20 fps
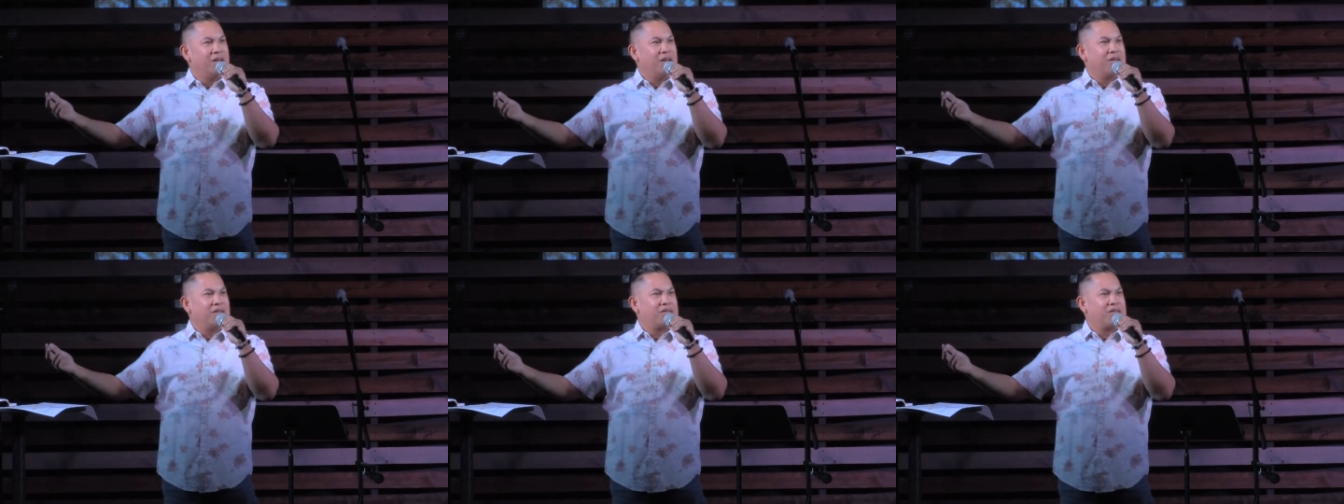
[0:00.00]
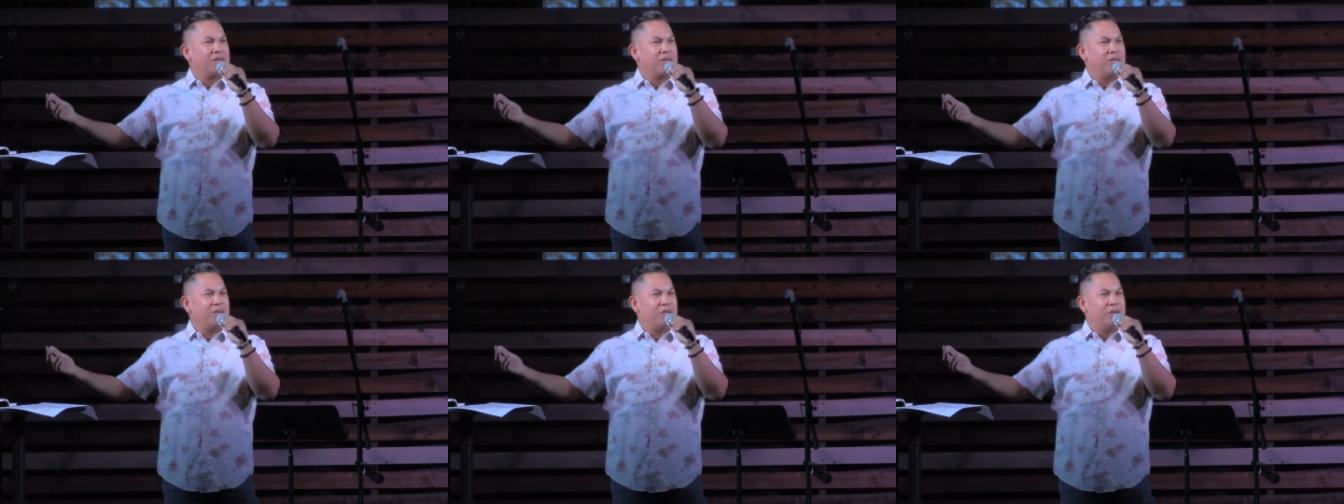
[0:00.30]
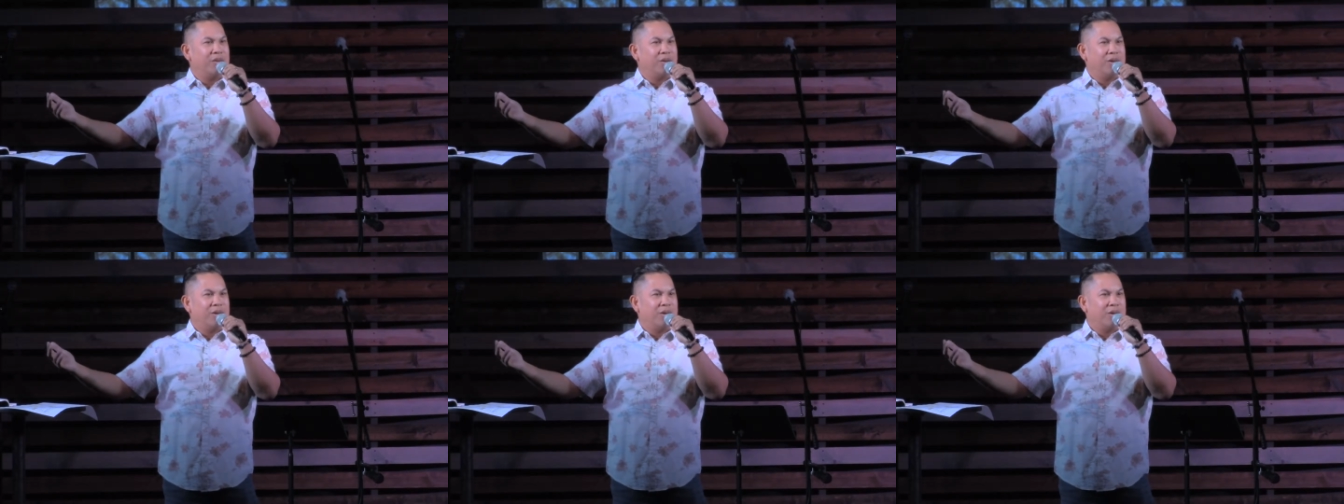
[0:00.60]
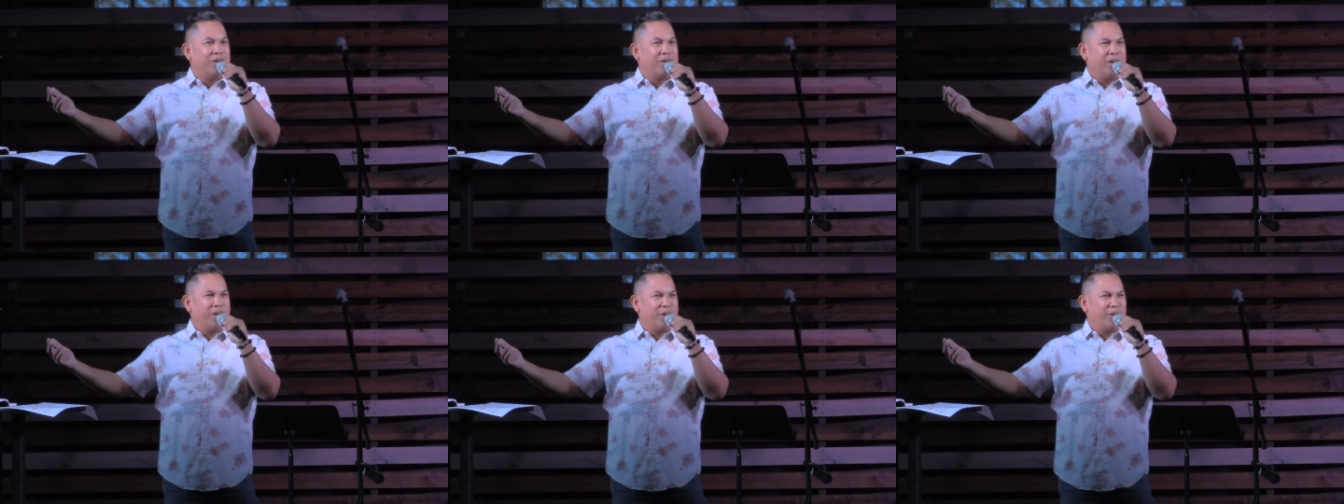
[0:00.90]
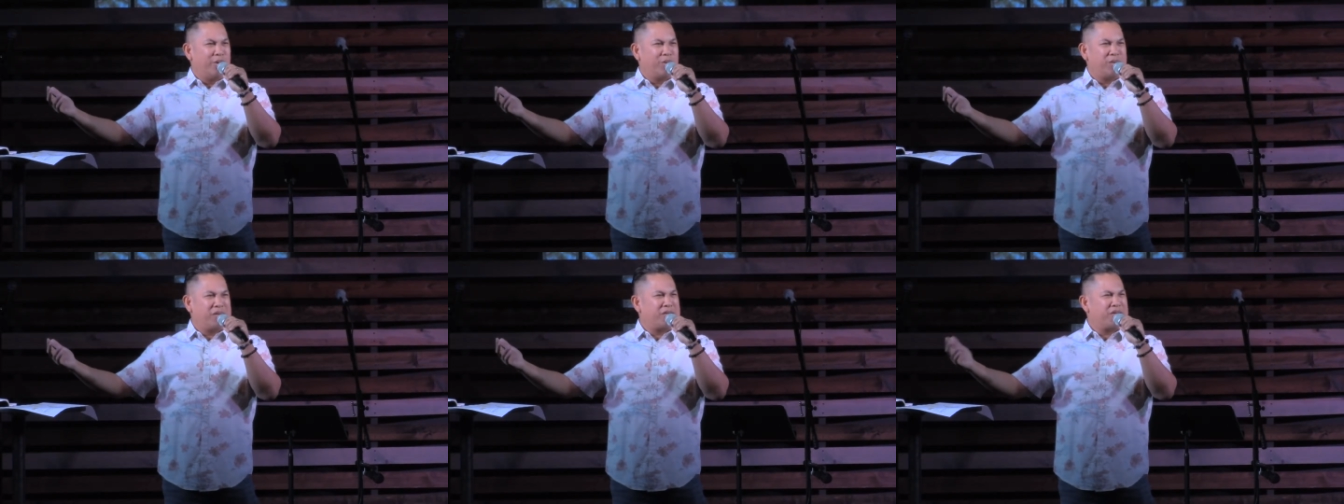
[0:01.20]
And so, you know,
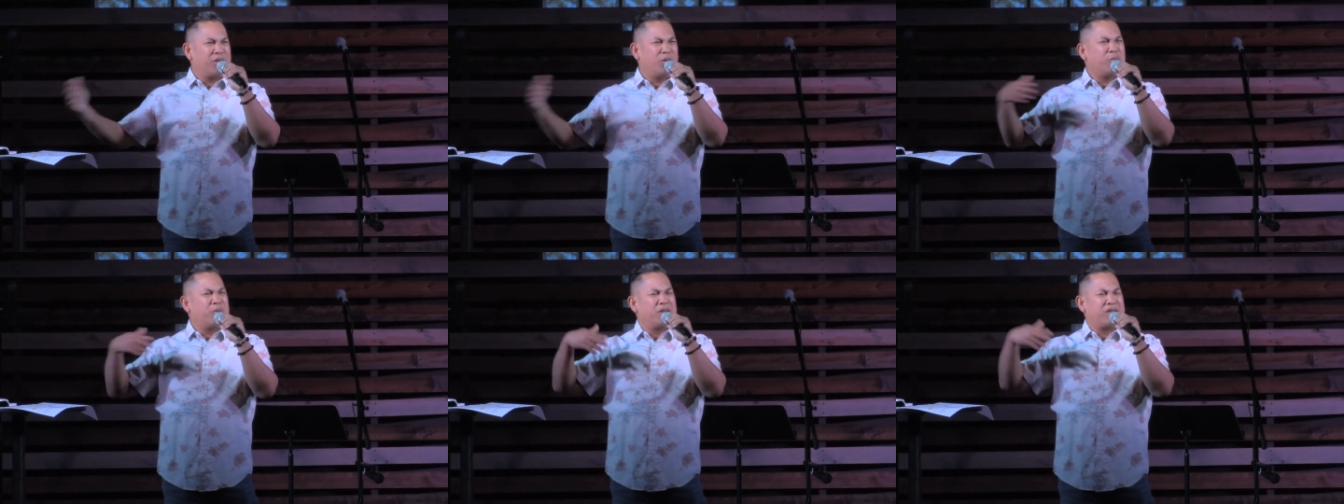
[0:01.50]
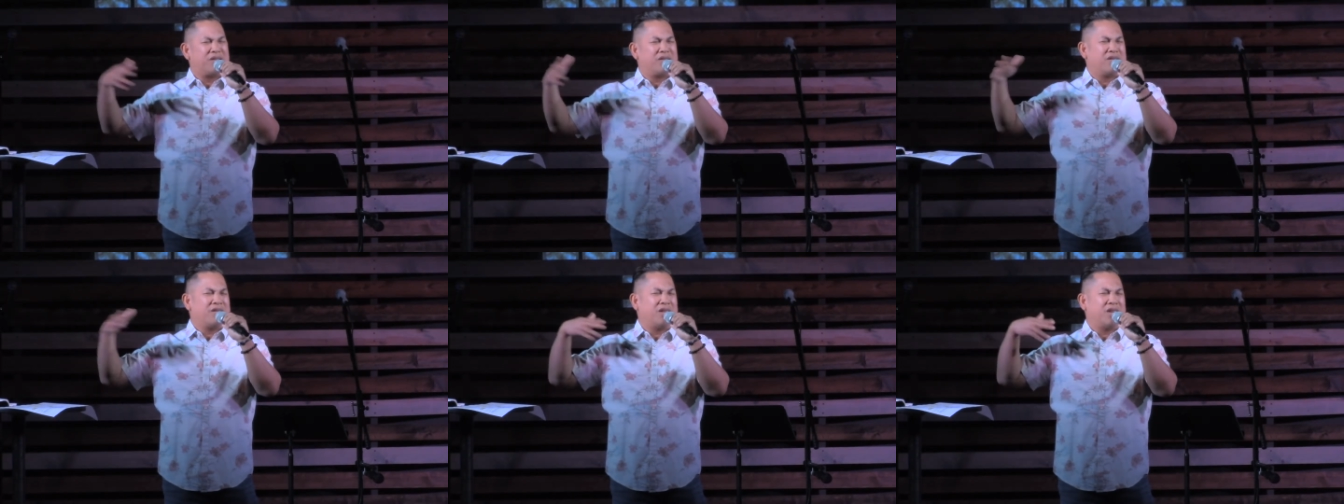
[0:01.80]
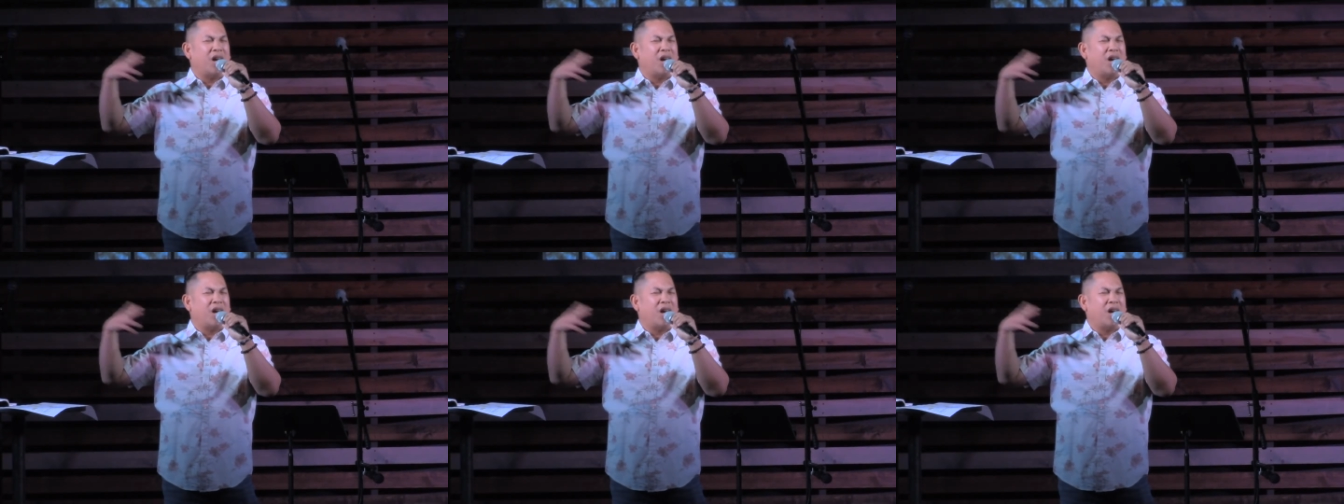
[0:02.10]
there was so much